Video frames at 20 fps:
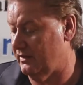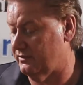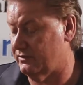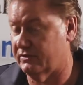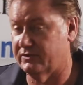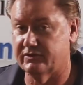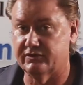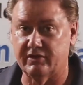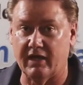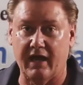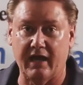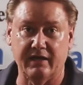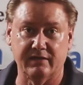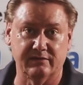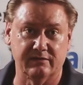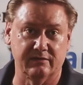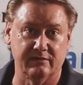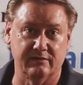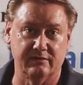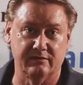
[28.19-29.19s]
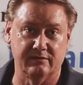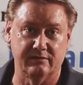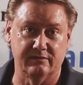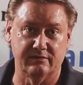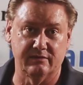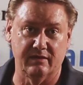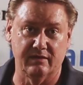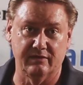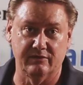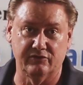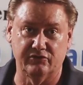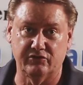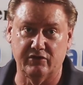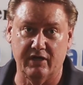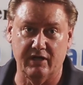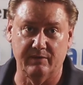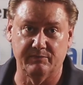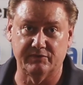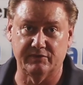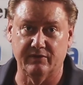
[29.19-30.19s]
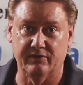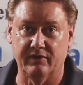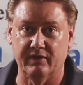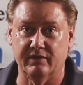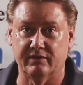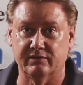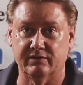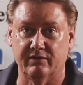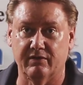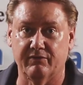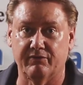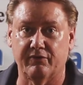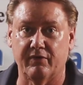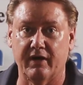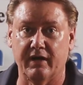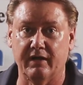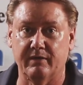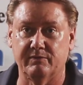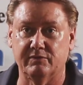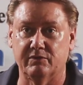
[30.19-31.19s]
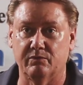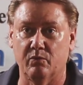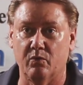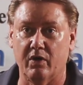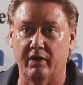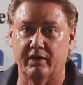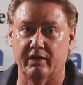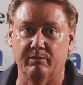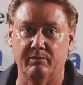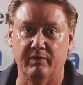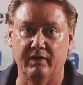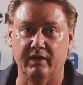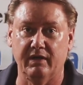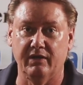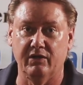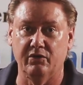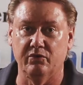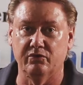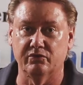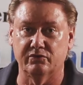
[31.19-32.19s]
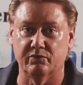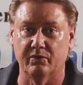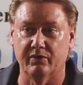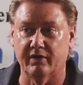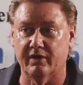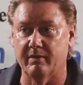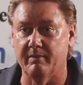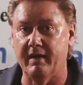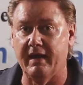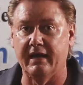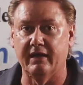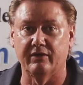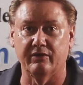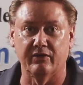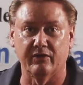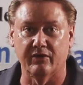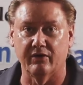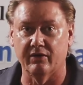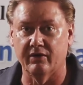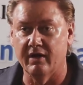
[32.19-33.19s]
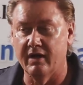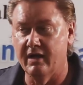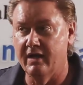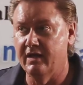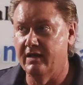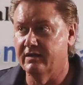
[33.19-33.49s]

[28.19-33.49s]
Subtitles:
sizes and shapes and things of the frames and what can be used with a commander